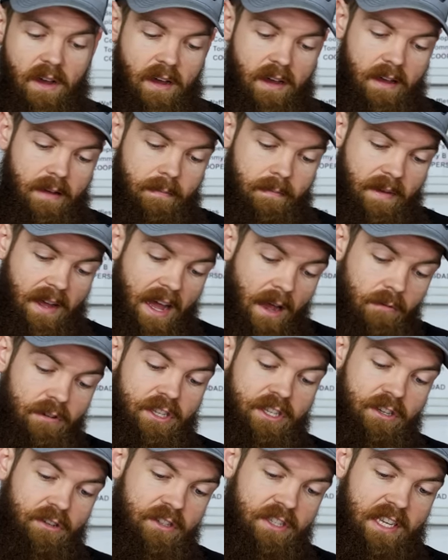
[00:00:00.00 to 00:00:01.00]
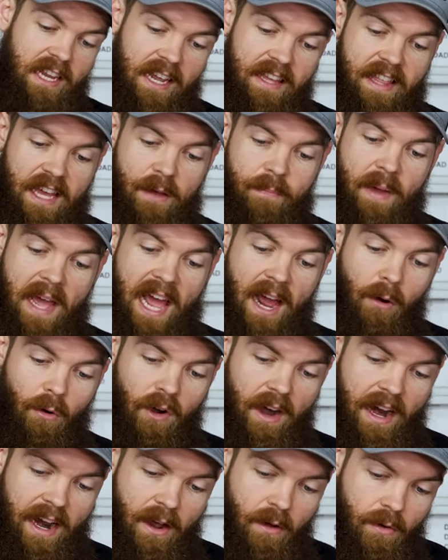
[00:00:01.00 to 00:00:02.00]
I would still say that Power
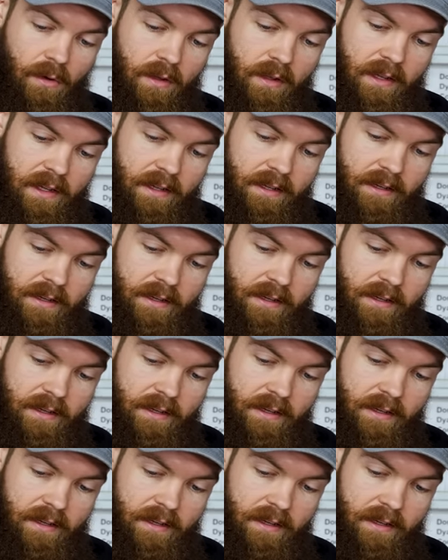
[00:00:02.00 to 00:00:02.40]
Owl